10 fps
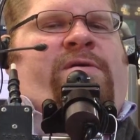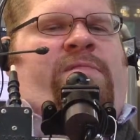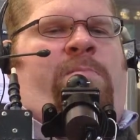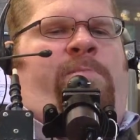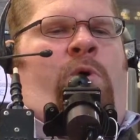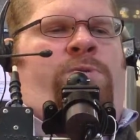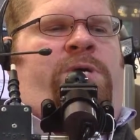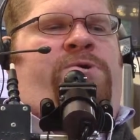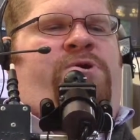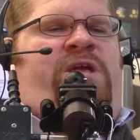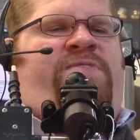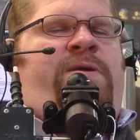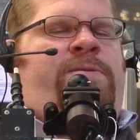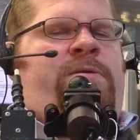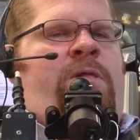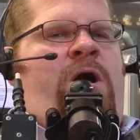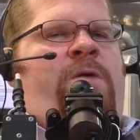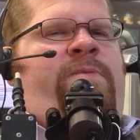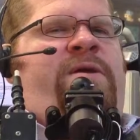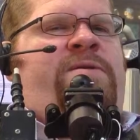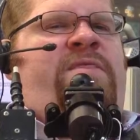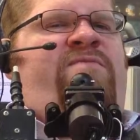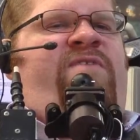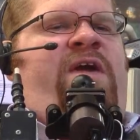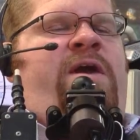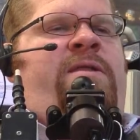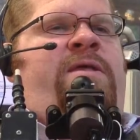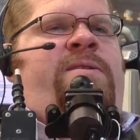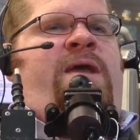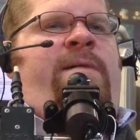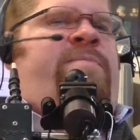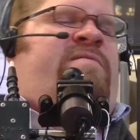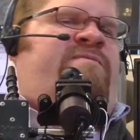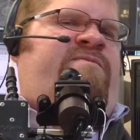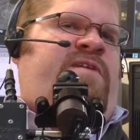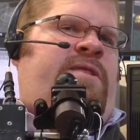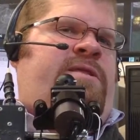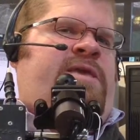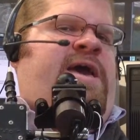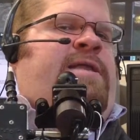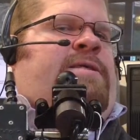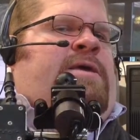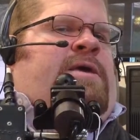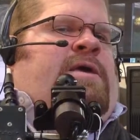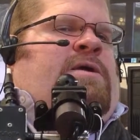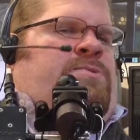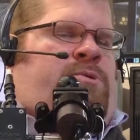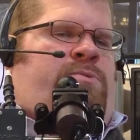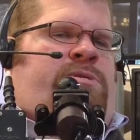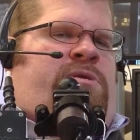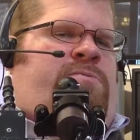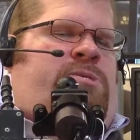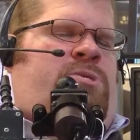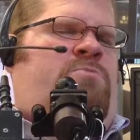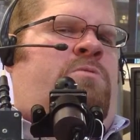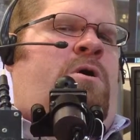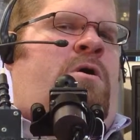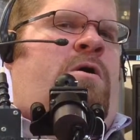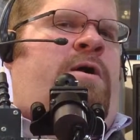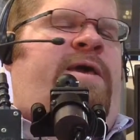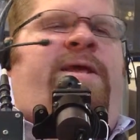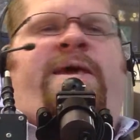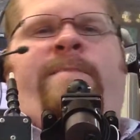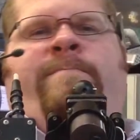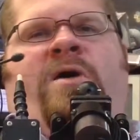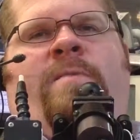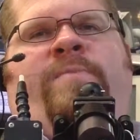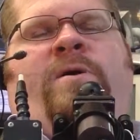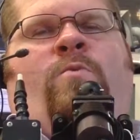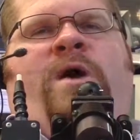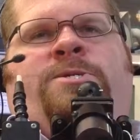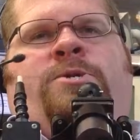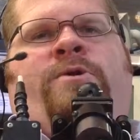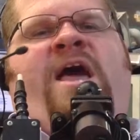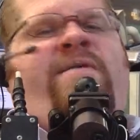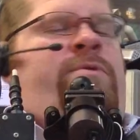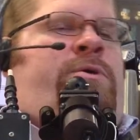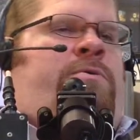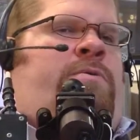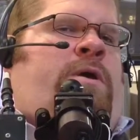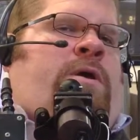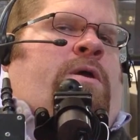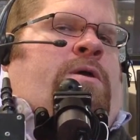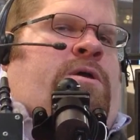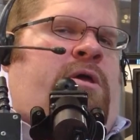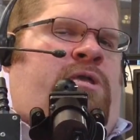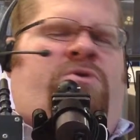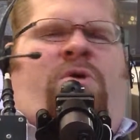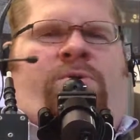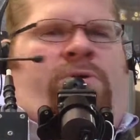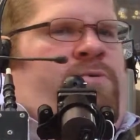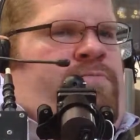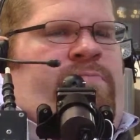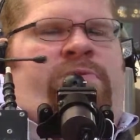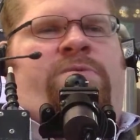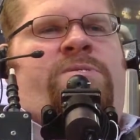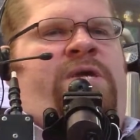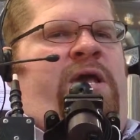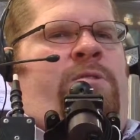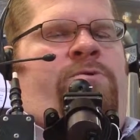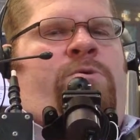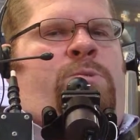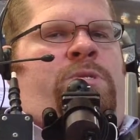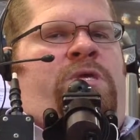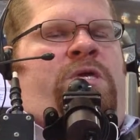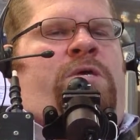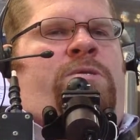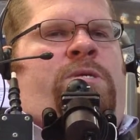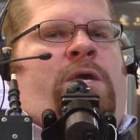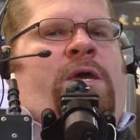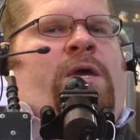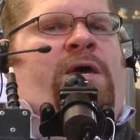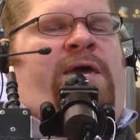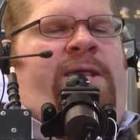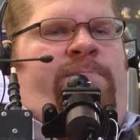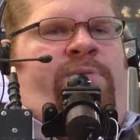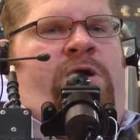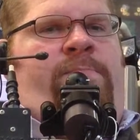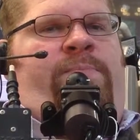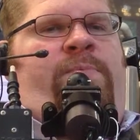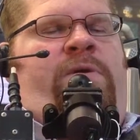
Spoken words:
the bolt underneath it to lock me into the van had not been fitted yet, so it was too long, and I hit a bump on Western Avenue. Yeah, and you all know Seattle are known for the hills. I hit a bump